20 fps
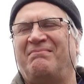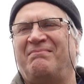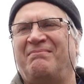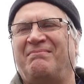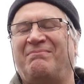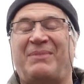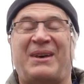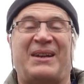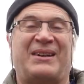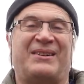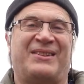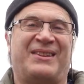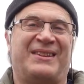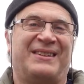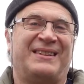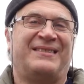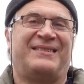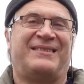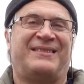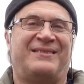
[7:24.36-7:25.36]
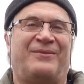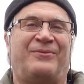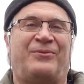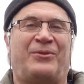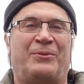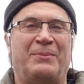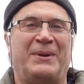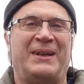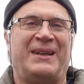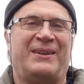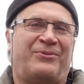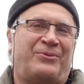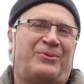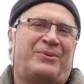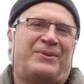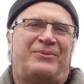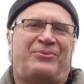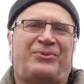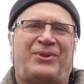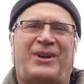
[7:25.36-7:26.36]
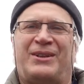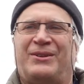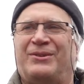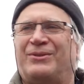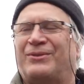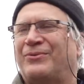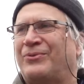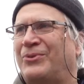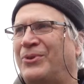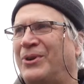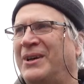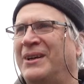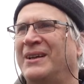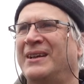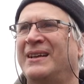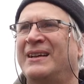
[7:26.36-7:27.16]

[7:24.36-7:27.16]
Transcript: better than this for me, for what I use it for.